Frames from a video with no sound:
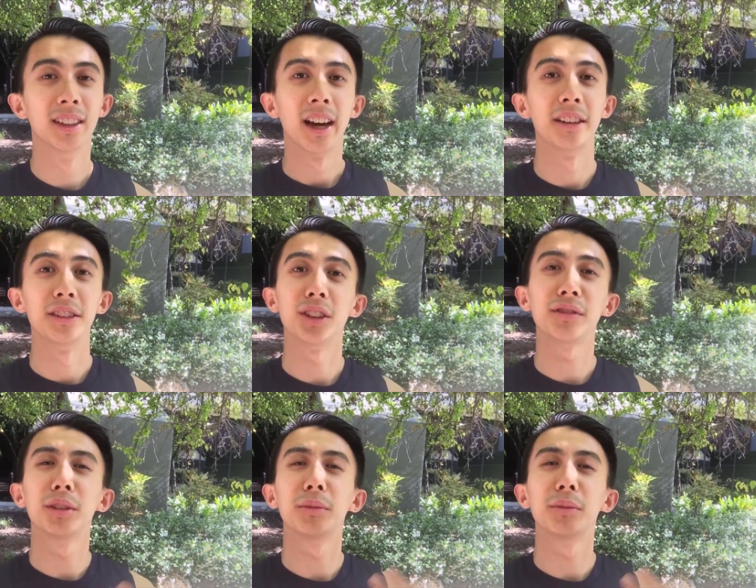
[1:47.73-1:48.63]
and you
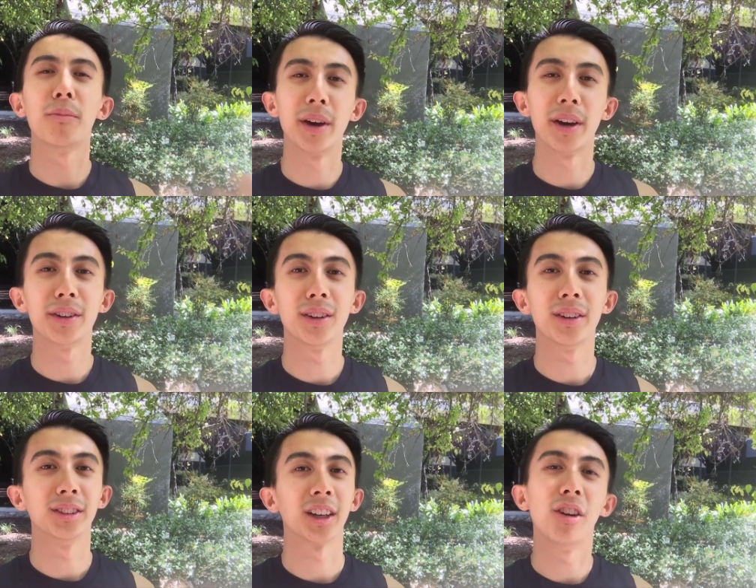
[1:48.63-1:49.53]
just feel more better,
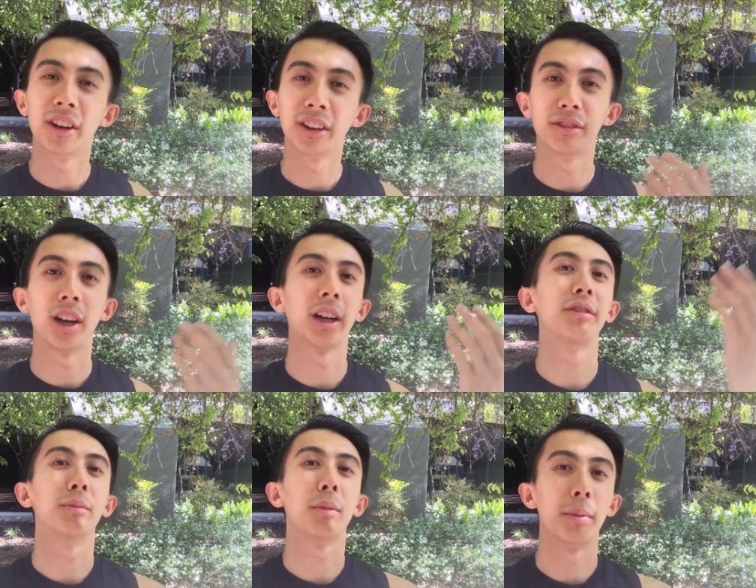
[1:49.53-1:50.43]
and you're like, oh, I, I
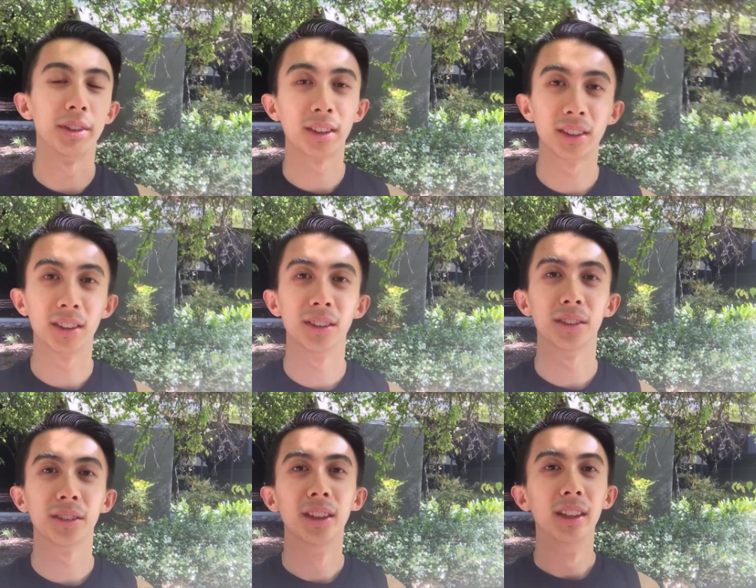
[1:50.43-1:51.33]
feel more
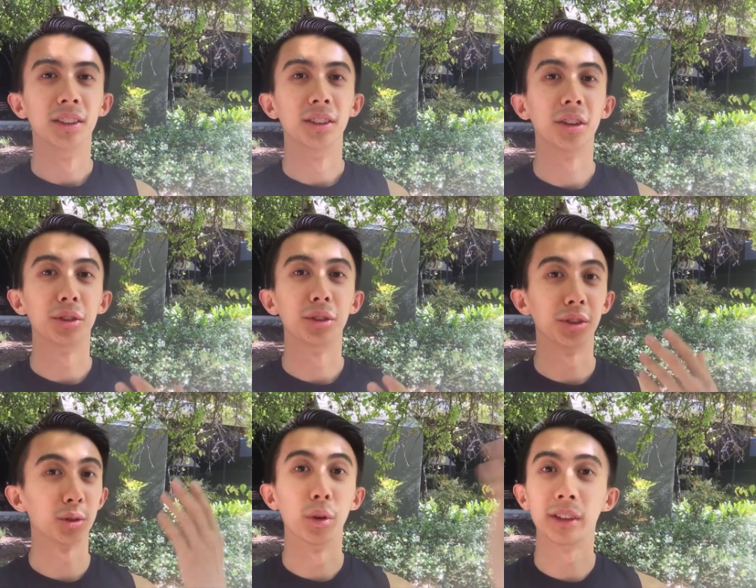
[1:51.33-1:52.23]
productive. You know, you're
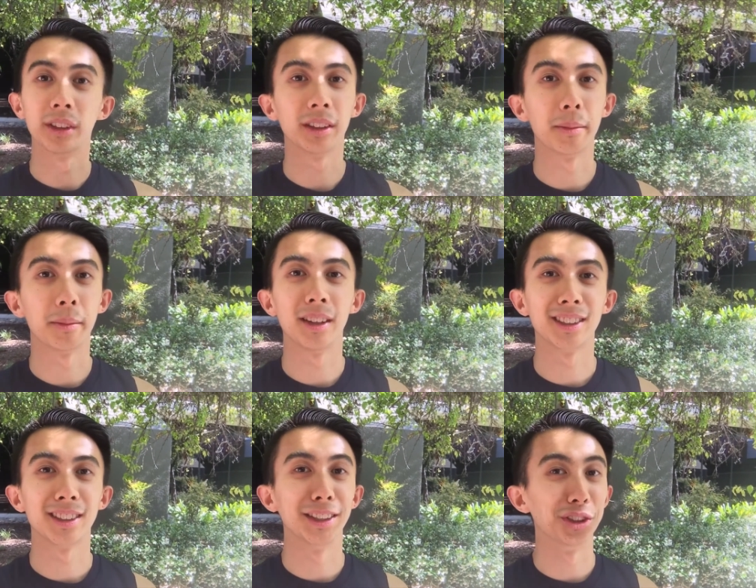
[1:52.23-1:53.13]
just worrying about less
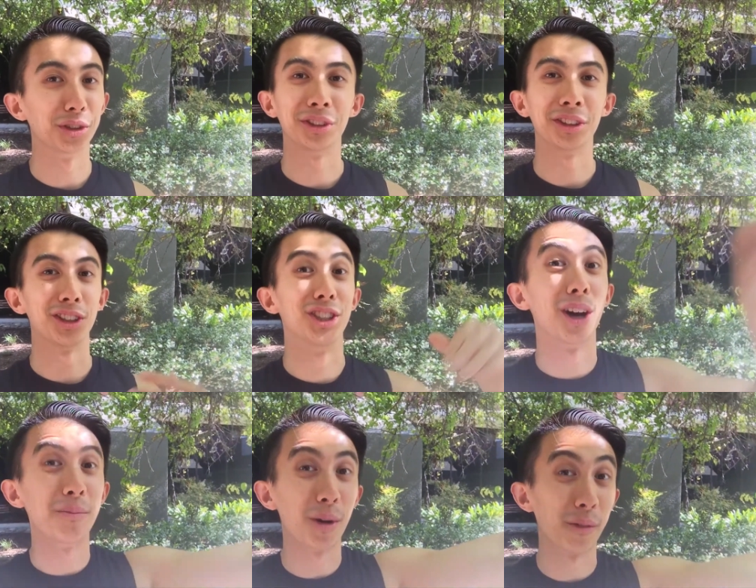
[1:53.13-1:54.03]
things. You don't need to
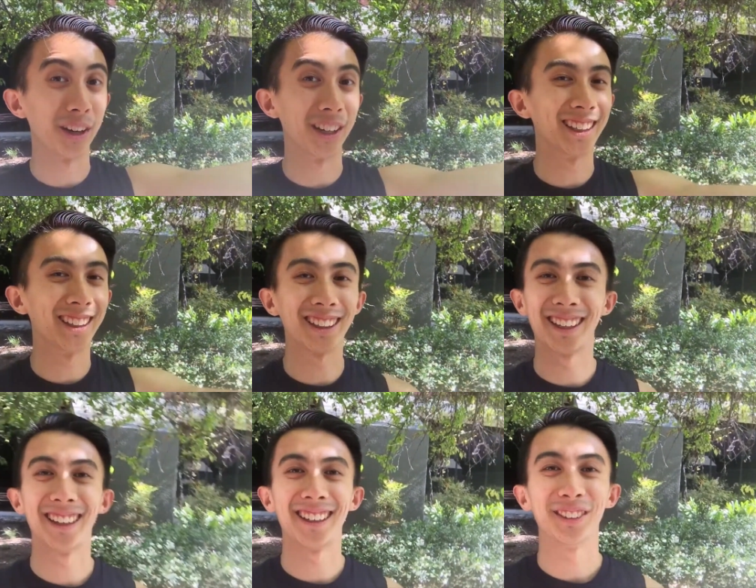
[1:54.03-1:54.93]
jump over anything like
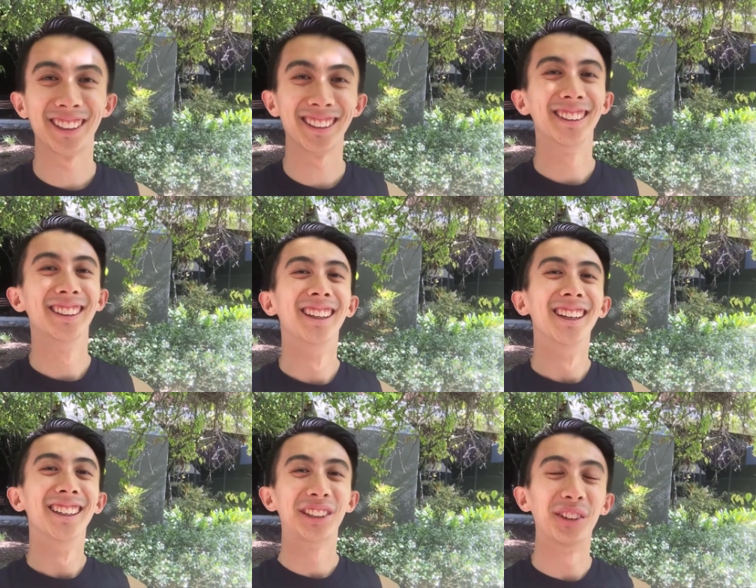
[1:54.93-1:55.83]
that, right?
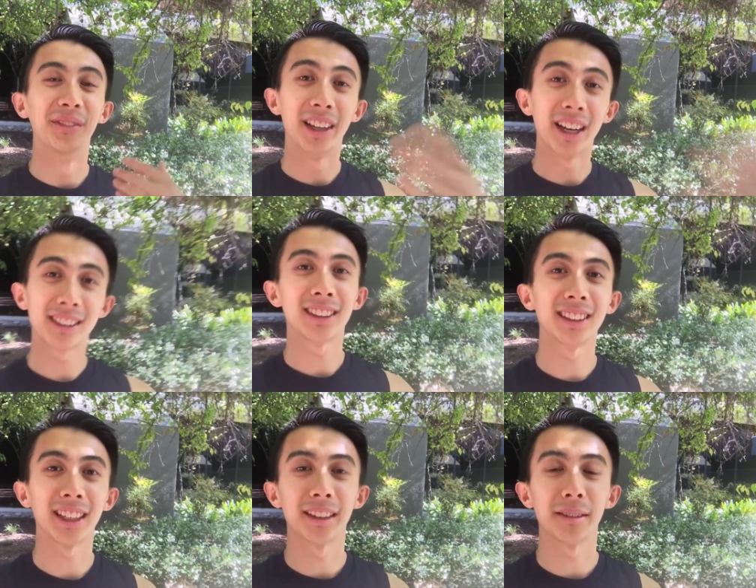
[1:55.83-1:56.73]
So that's the
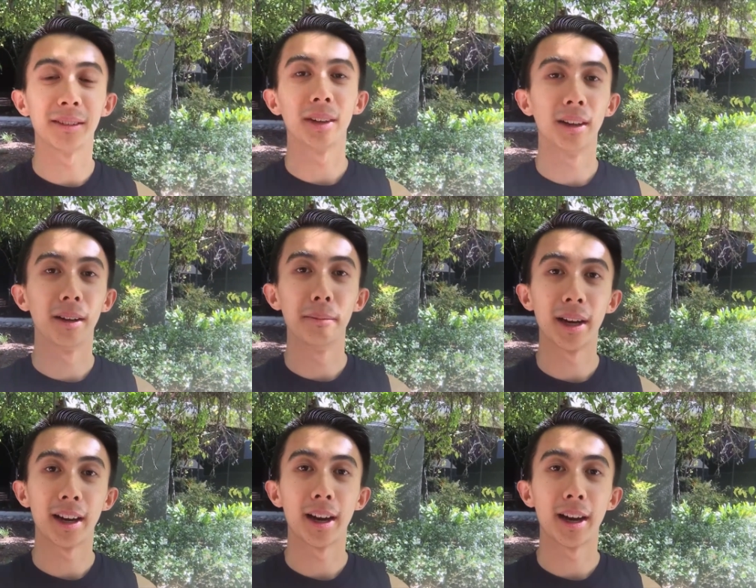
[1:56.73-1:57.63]
second uh,
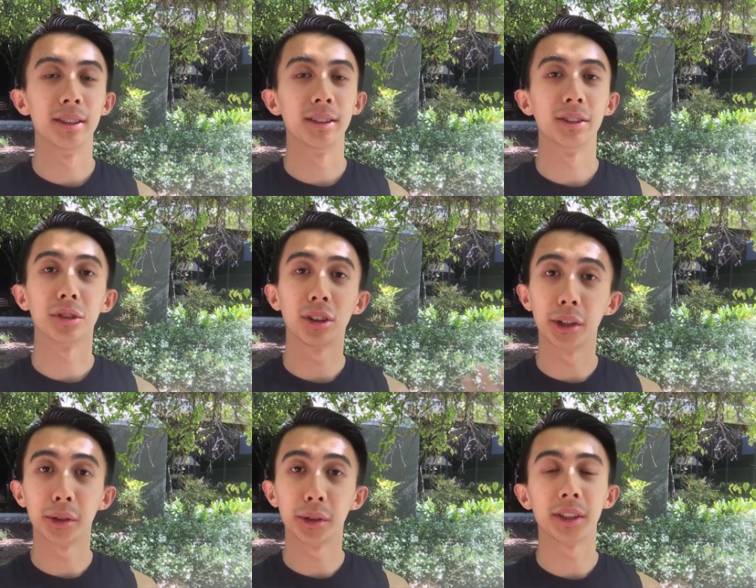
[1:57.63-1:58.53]
bad habit, is, you know,
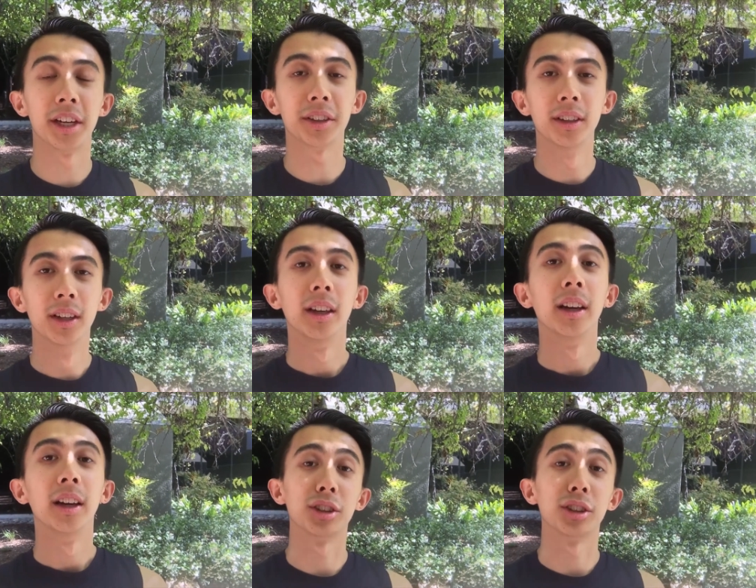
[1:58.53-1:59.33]
cluttering your area. And a